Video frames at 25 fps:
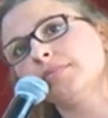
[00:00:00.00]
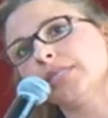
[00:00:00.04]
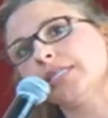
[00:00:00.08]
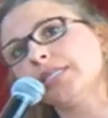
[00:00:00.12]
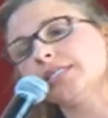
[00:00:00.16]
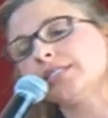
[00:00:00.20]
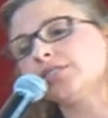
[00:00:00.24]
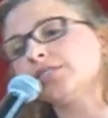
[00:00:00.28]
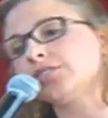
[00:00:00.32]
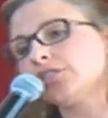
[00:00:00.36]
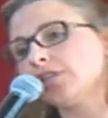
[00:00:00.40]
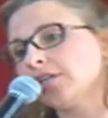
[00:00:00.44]

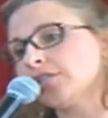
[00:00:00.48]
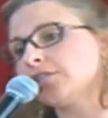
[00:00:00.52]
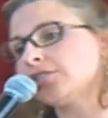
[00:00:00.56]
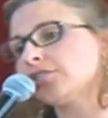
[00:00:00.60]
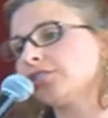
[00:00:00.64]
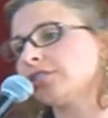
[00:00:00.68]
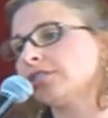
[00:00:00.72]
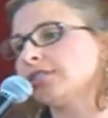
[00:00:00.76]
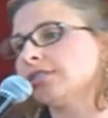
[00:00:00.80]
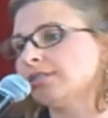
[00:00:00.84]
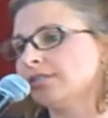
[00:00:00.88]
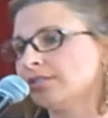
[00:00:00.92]
is
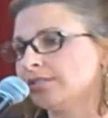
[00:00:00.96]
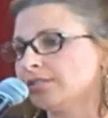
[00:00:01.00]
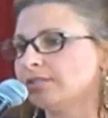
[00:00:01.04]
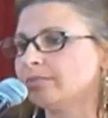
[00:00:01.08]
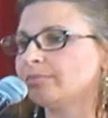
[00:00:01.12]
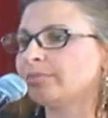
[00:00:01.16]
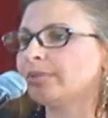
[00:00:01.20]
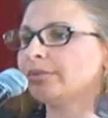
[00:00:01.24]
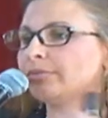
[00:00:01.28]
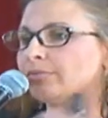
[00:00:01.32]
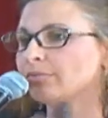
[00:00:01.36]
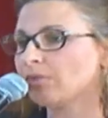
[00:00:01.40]
judged
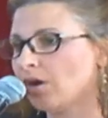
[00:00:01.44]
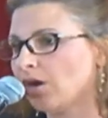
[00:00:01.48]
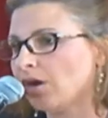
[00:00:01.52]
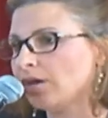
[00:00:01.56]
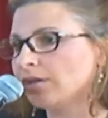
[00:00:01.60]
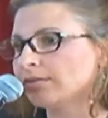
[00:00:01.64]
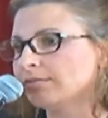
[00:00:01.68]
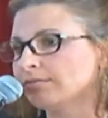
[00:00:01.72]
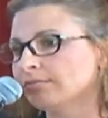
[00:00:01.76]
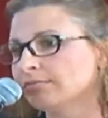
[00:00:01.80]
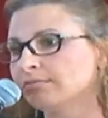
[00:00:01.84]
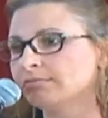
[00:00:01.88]
to be
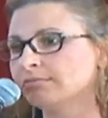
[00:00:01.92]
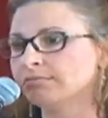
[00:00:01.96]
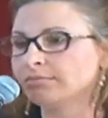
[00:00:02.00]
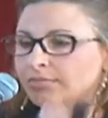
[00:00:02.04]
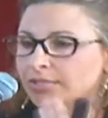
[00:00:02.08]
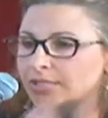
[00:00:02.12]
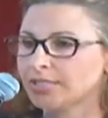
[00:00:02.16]
wrong,